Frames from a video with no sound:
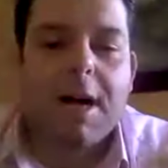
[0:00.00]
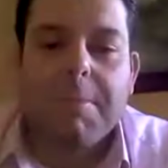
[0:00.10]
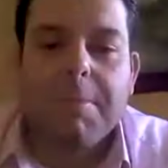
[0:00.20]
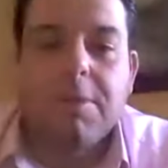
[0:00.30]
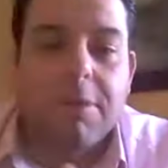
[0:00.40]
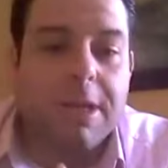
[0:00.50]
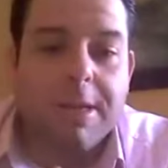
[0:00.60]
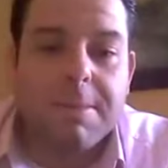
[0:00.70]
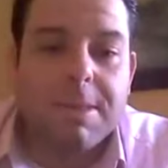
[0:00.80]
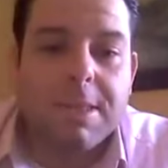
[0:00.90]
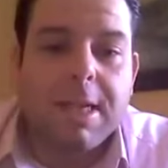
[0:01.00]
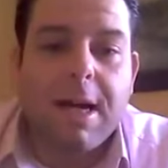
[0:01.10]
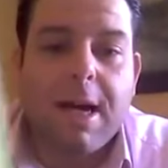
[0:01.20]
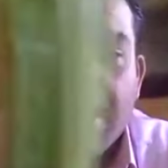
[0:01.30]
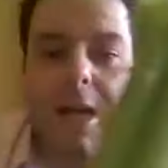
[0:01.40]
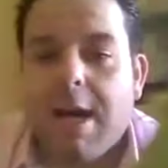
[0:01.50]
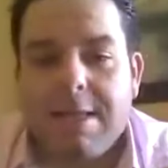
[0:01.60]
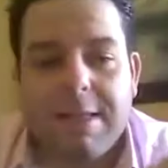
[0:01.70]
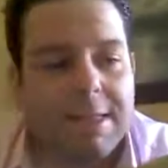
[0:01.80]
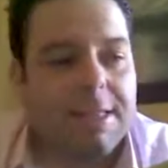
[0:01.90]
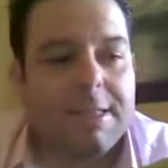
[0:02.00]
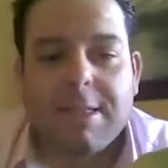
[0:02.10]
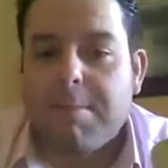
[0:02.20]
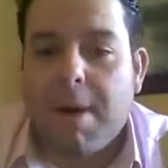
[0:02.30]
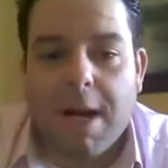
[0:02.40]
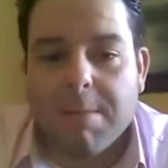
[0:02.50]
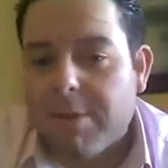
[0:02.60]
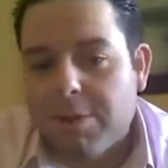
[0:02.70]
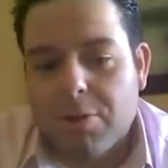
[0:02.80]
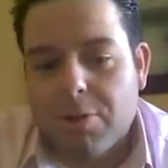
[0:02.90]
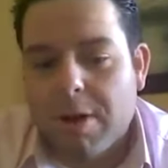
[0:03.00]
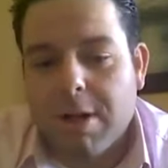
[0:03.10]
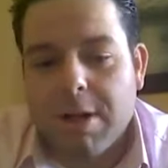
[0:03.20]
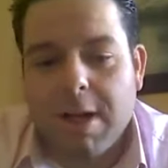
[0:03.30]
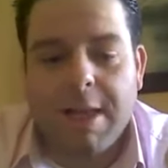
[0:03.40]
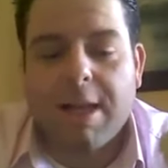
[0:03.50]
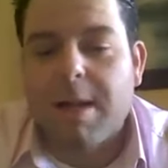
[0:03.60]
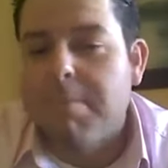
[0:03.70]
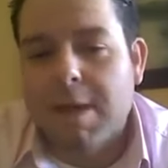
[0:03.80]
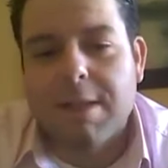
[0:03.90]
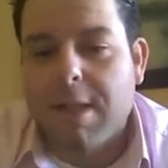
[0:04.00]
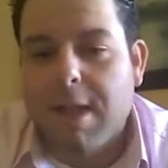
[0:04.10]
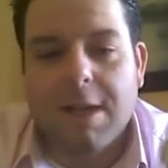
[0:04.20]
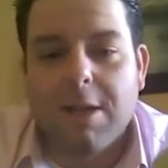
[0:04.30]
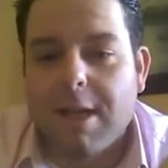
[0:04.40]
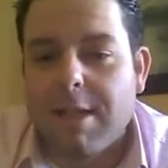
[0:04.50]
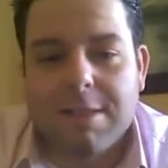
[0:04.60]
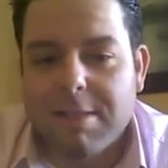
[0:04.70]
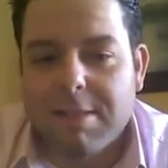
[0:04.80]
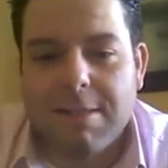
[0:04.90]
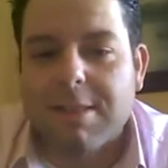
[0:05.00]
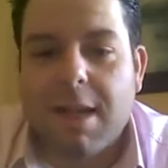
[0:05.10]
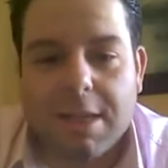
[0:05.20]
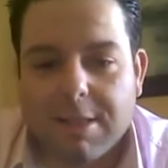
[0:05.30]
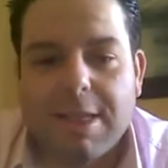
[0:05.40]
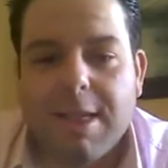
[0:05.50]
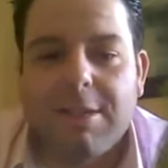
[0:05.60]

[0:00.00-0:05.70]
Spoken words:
couple of ribs. This sits at the bottom of the drawer, and like a month later, it's disgusting,